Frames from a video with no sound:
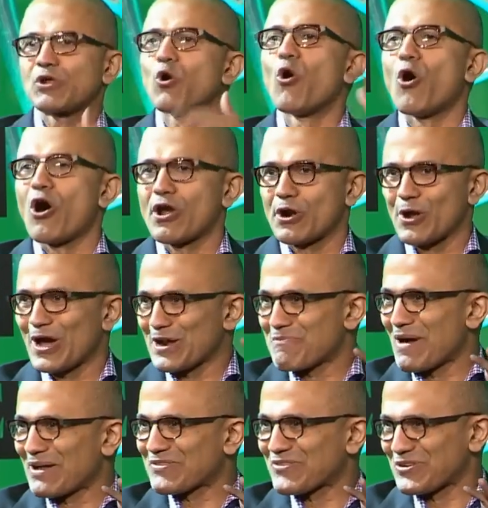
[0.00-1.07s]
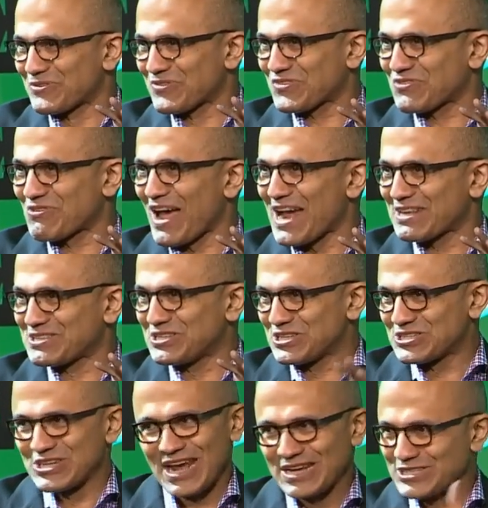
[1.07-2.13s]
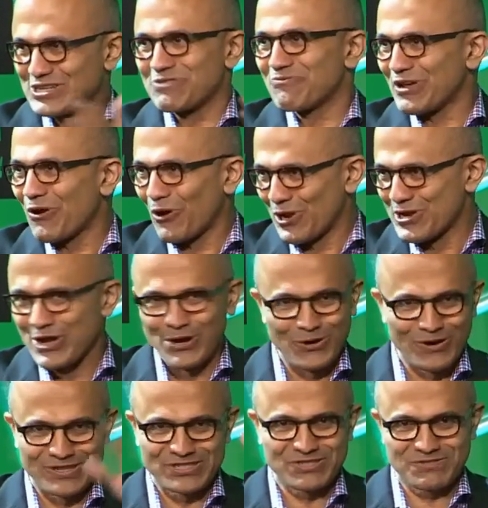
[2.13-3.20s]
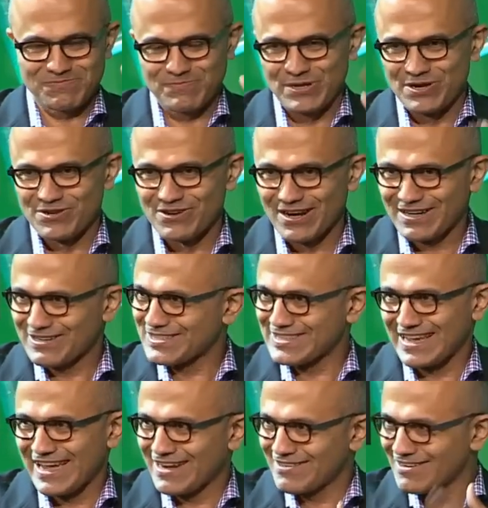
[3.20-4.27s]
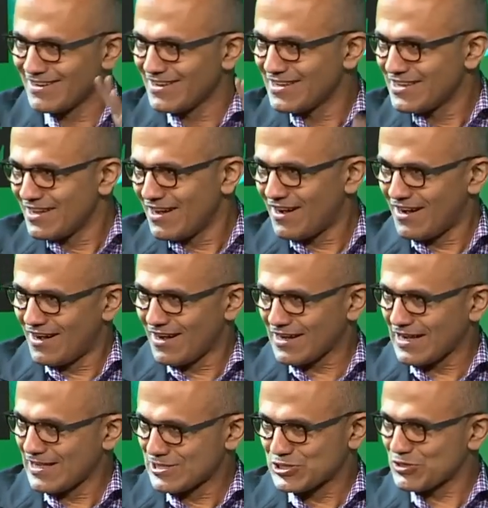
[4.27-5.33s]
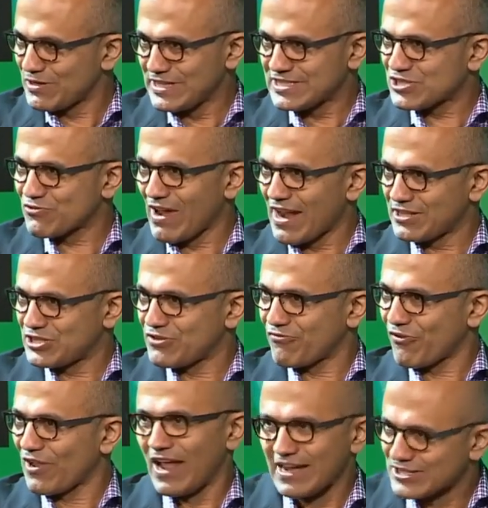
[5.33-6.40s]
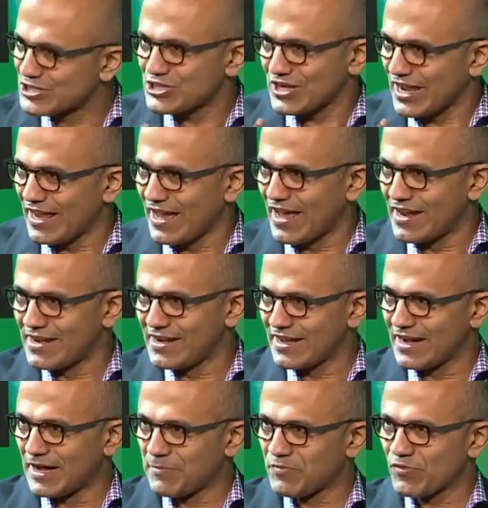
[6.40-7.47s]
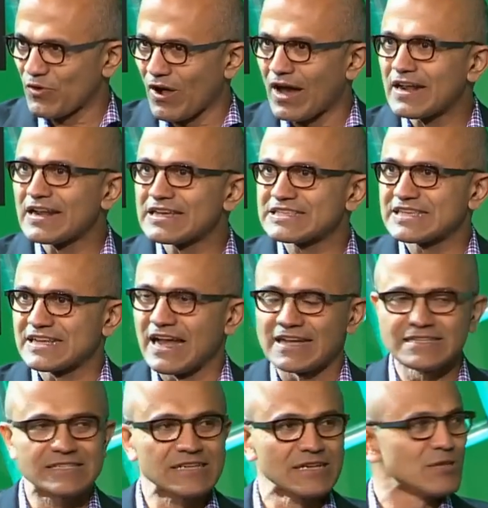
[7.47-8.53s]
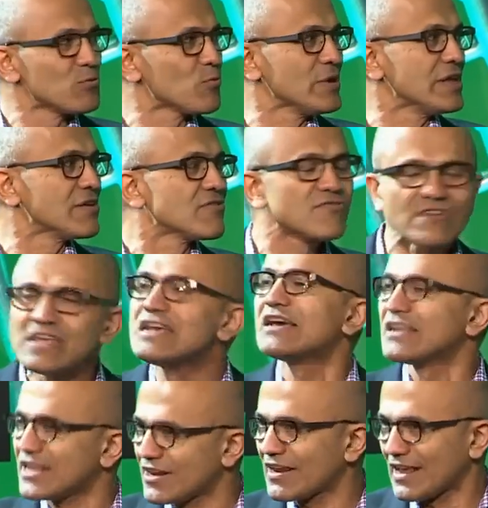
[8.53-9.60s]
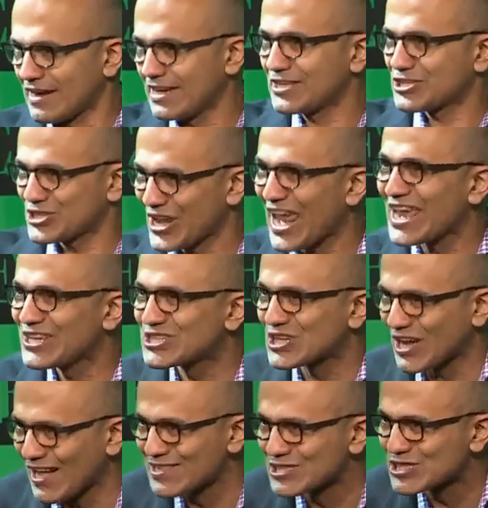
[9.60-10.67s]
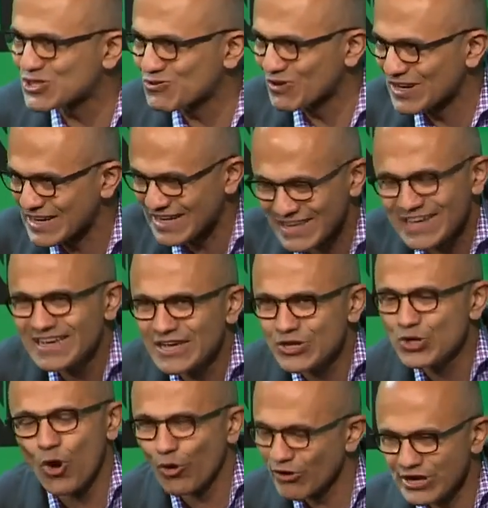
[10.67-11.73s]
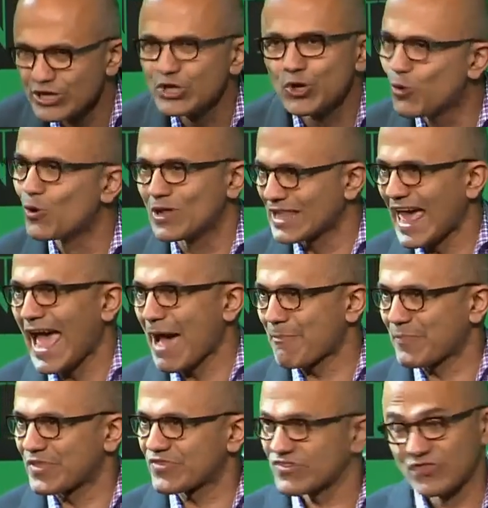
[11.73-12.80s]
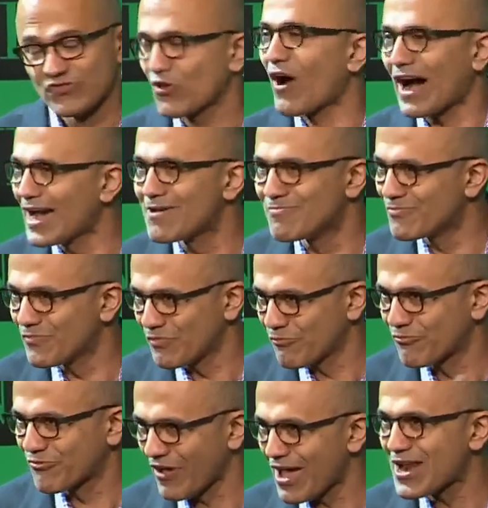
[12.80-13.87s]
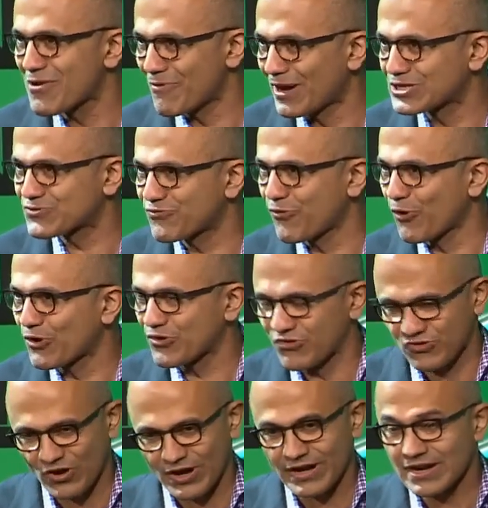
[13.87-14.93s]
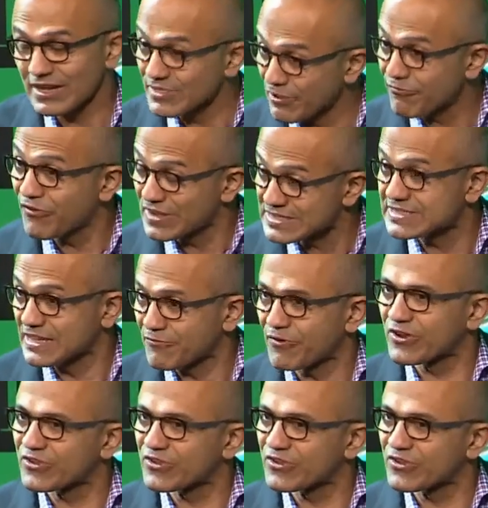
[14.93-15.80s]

go on and on about sort of strategy change, and we all know, as Peter Drucker said, culture eats strategy for lunch. And so unless and until we really, really change culturally, no renewal happens. And so I'm very much focused on it. And the first thing, for